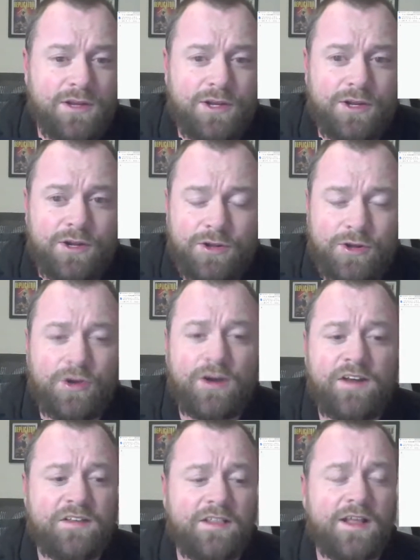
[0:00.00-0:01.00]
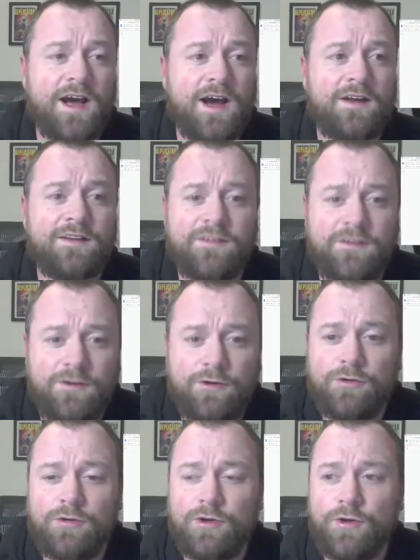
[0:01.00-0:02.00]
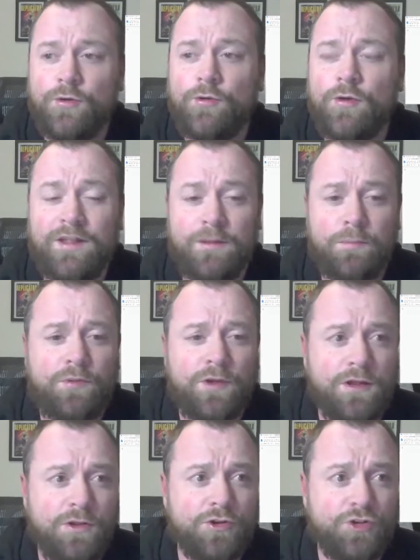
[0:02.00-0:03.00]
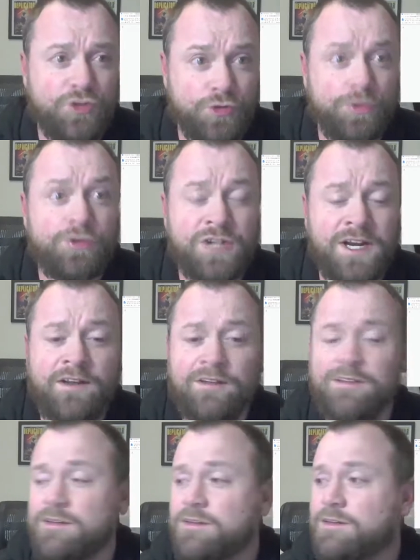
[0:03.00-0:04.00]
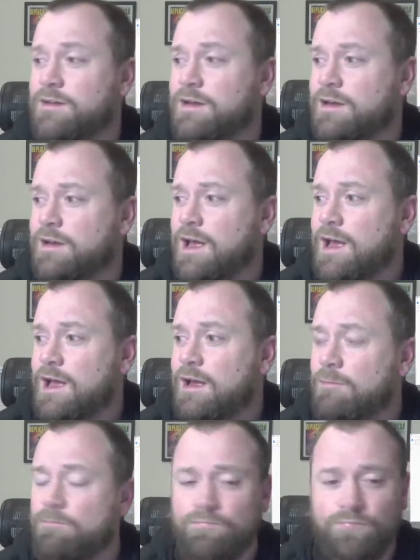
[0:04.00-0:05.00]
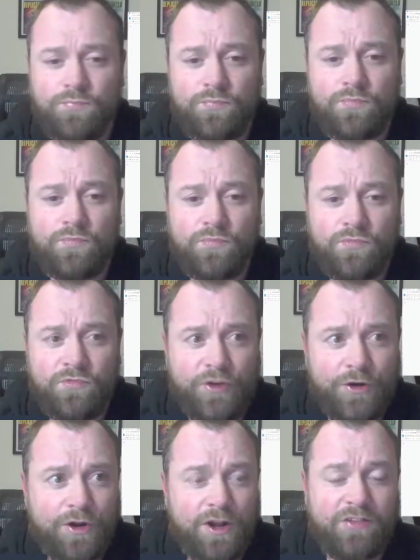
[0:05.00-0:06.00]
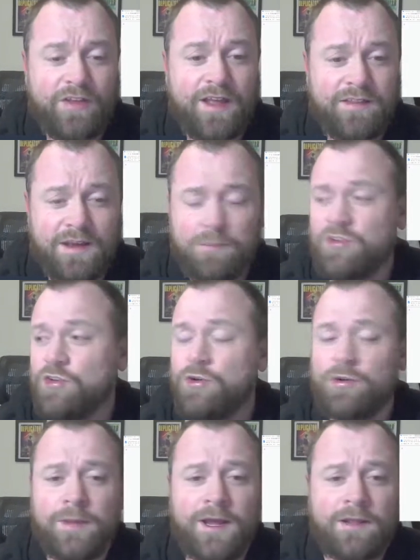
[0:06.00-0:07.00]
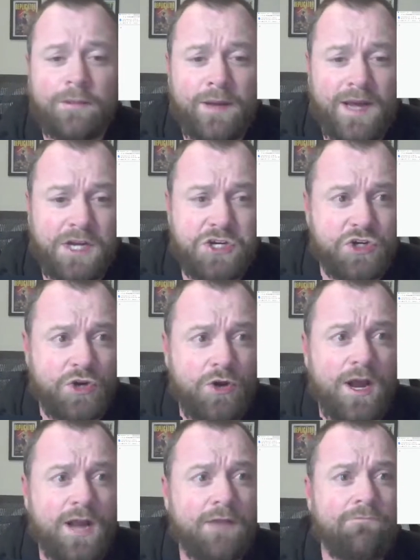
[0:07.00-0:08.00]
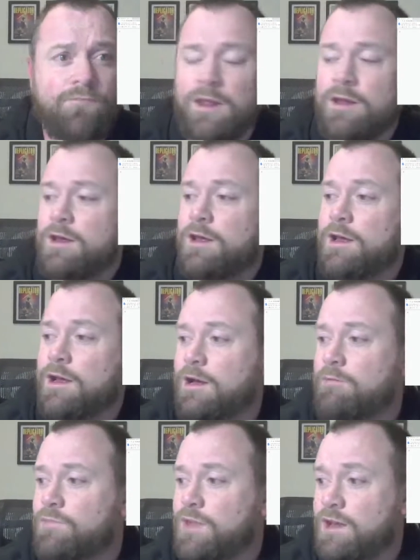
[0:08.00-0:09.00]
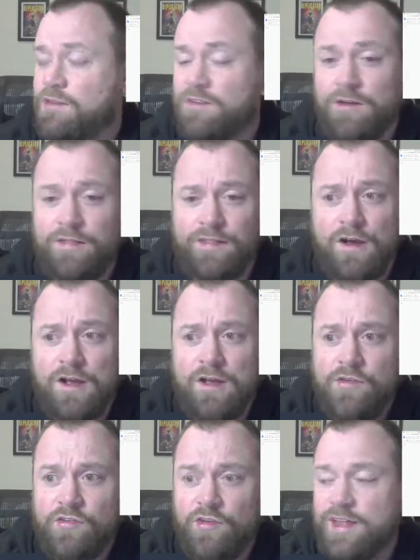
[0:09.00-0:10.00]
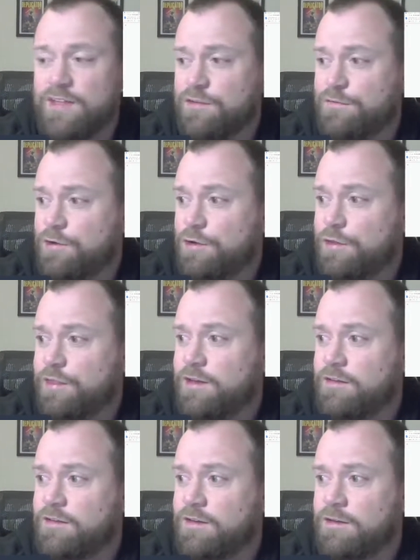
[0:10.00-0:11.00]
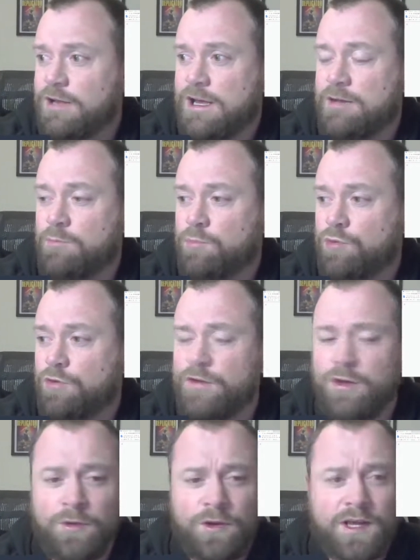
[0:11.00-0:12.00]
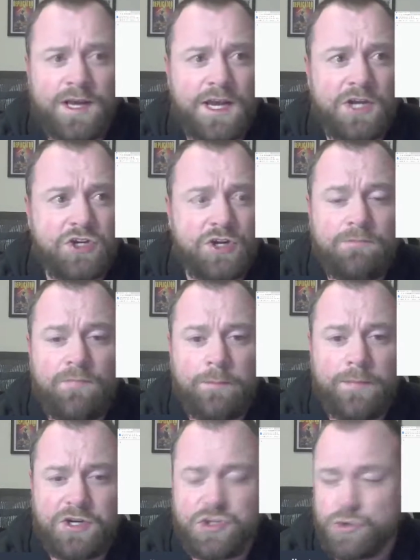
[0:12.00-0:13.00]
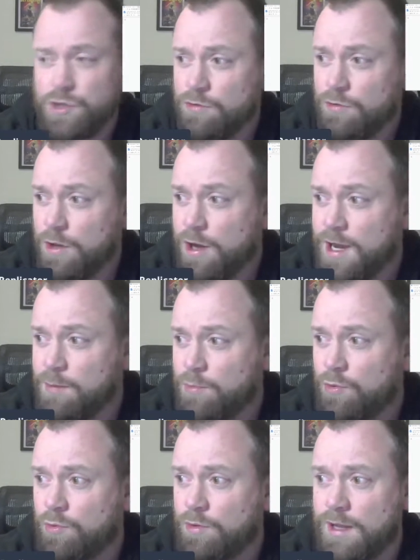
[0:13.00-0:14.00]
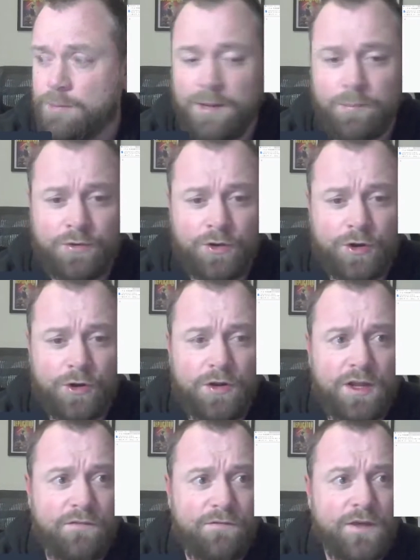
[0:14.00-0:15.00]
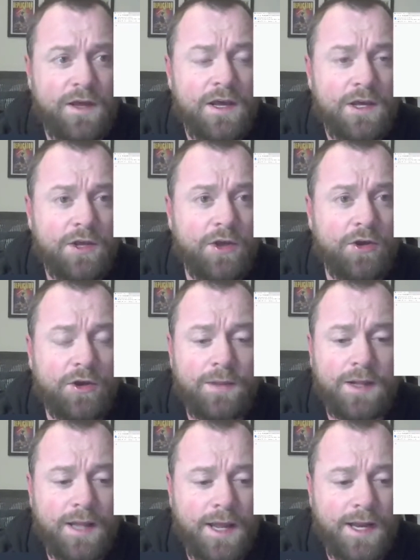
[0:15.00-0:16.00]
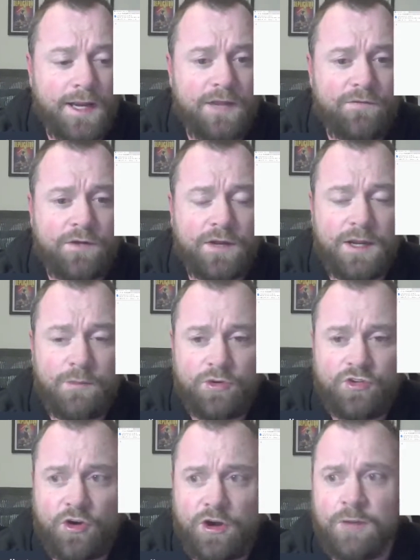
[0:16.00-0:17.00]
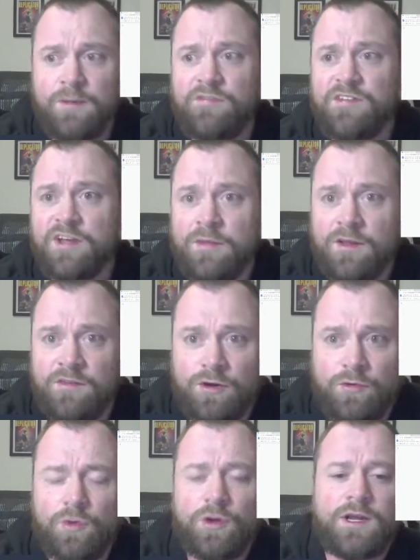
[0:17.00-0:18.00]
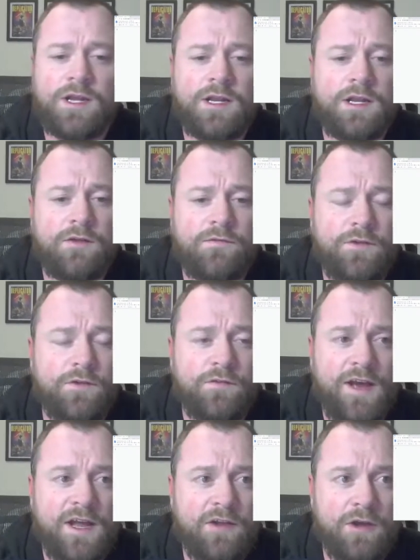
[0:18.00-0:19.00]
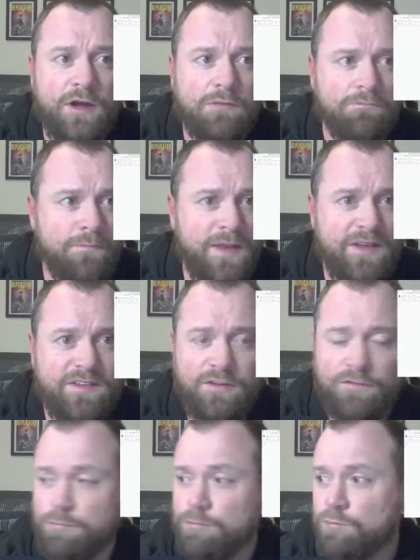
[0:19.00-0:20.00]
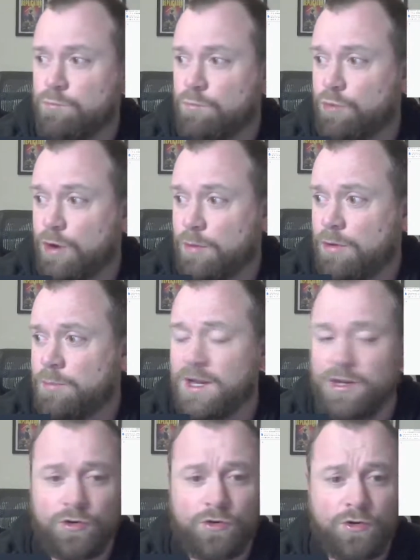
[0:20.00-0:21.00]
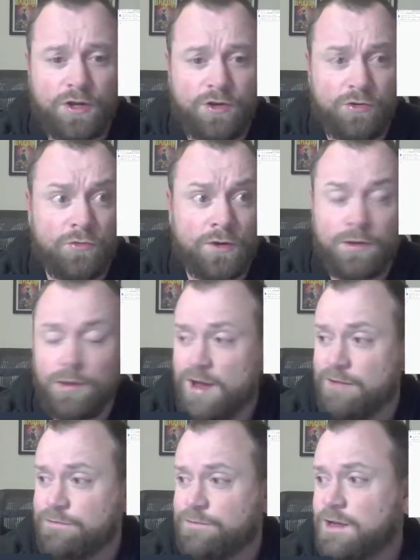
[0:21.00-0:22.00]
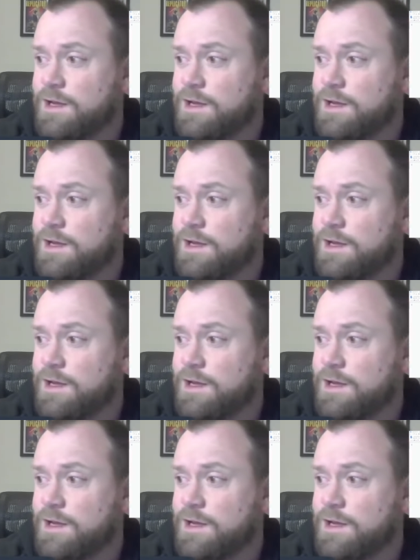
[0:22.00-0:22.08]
you guys are the artists. You are the true geniuses. So it's up to you to make the page shine. Yeah, so that's a few things. Improve your communication. Make sure you're reliable. Let people know if you're going to be late, if you need more time, if something's not working, if you've had a massive problem in your real life.